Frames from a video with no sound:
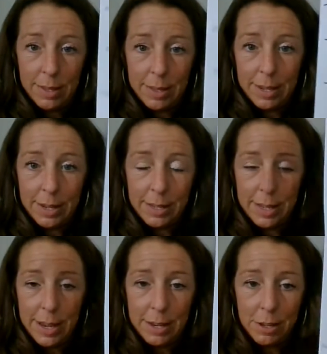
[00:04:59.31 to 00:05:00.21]
6
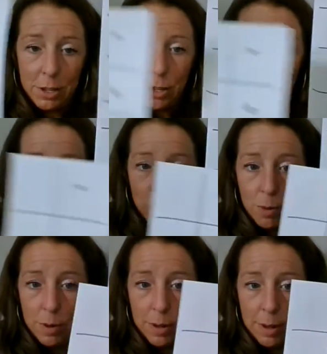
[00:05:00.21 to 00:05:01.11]
and 2
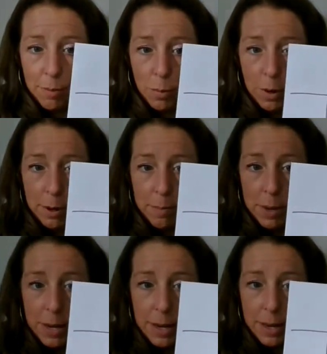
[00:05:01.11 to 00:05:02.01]
would
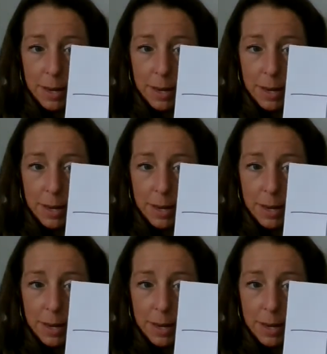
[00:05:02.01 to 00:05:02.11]
be